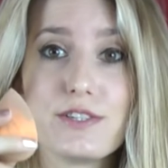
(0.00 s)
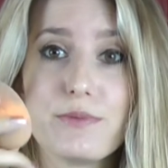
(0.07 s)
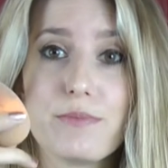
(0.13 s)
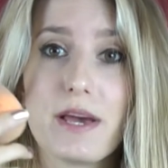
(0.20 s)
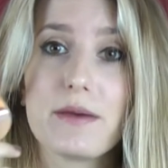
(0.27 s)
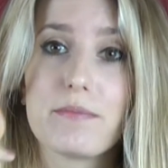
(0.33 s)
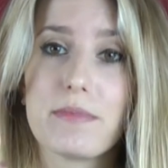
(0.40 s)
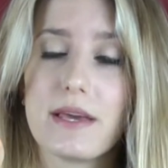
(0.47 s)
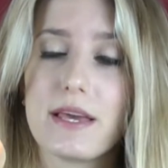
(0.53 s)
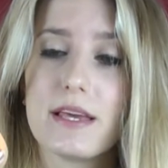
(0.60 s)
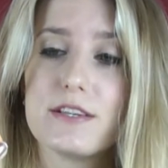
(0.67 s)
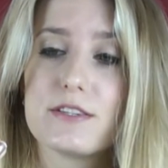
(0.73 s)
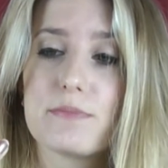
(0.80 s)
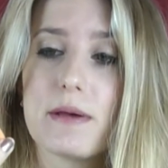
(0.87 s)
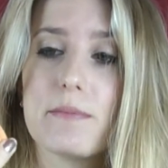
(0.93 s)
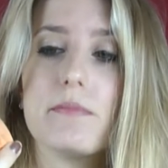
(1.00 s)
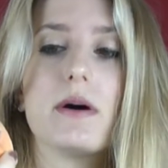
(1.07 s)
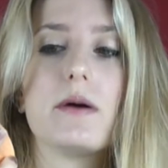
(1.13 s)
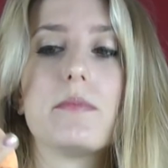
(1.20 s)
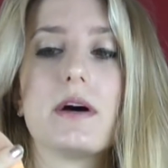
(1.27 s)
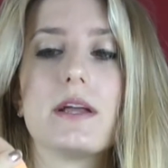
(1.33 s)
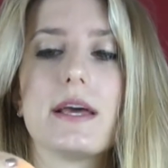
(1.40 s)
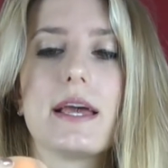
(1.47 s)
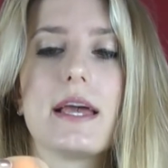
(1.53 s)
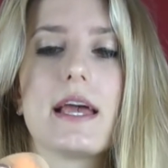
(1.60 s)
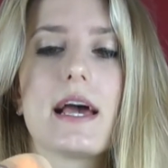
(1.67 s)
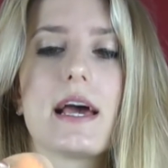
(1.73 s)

you made me spend my money,